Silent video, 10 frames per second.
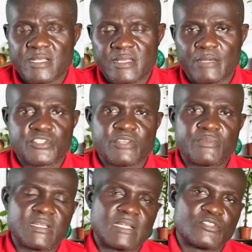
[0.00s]
there was something
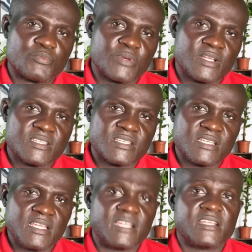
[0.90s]
that took place
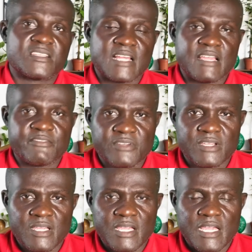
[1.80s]
in his life.
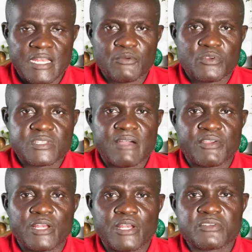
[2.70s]
And that was how he
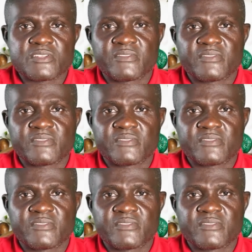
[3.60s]
lost 3